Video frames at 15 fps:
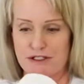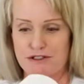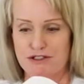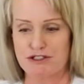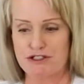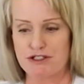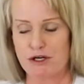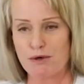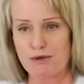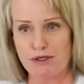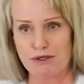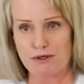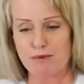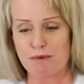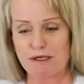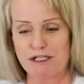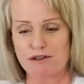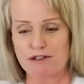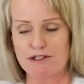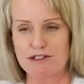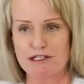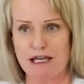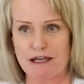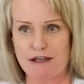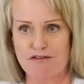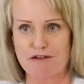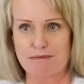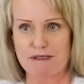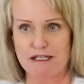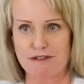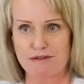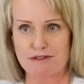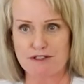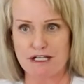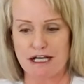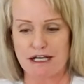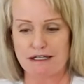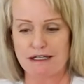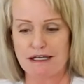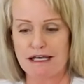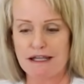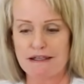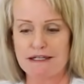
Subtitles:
and show you what it looks like from the other side.